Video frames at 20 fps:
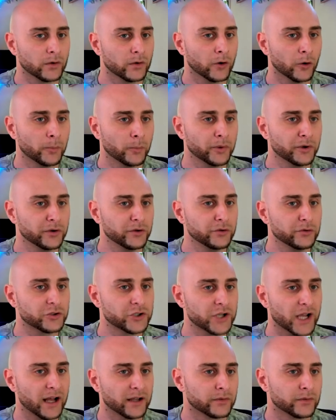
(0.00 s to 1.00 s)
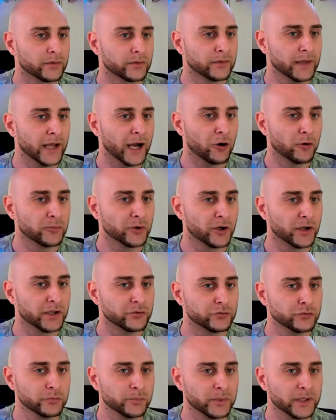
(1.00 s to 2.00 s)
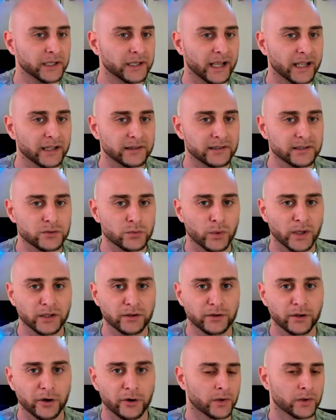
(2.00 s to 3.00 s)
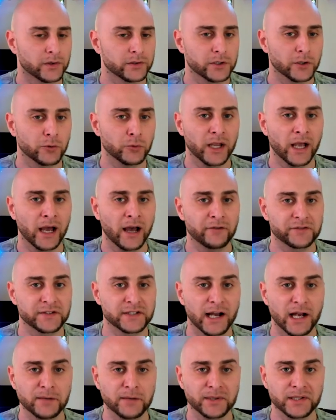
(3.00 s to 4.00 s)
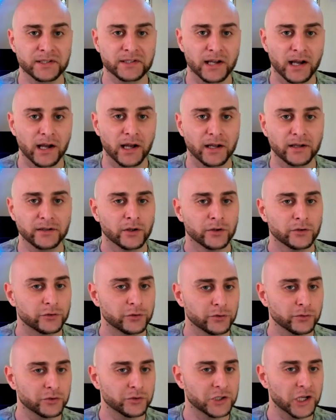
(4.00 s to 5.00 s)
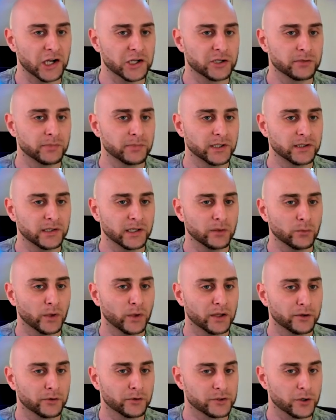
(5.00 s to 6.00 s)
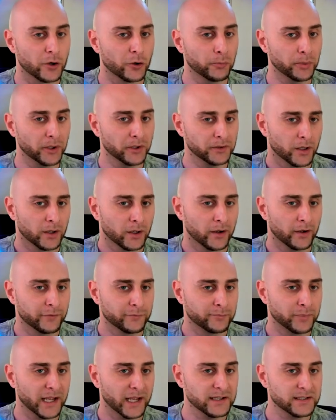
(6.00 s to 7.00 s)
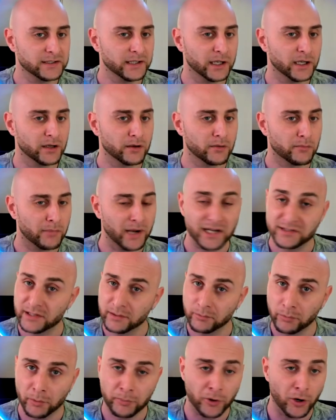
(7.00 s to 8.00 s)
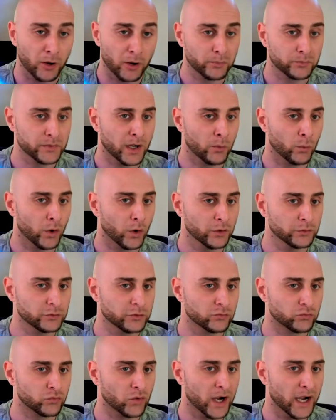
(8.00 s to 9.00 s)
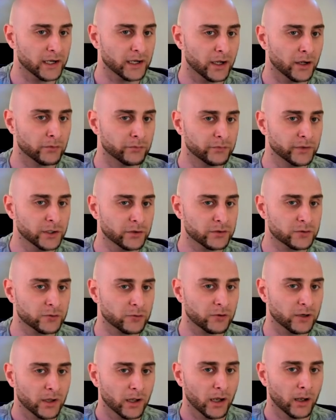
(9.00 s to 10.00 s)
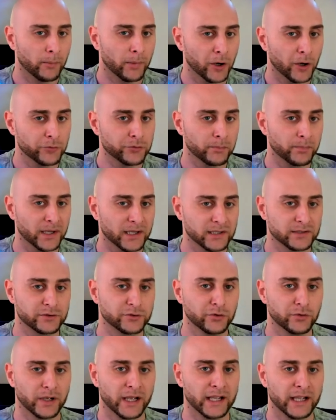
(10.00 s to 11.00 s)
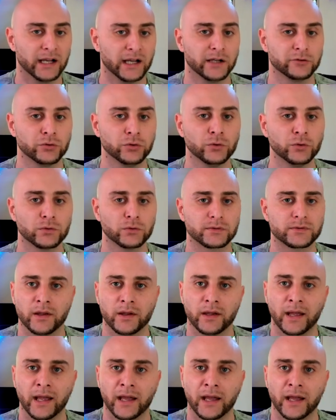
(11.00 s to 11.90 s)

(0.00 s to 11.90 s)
Open a new chat. Now I'm going to duplicate this window. So we have side by side 2 ChatGPT windows open. I've pasted in my simple prompt. I want to write a video script about the best new AI tools.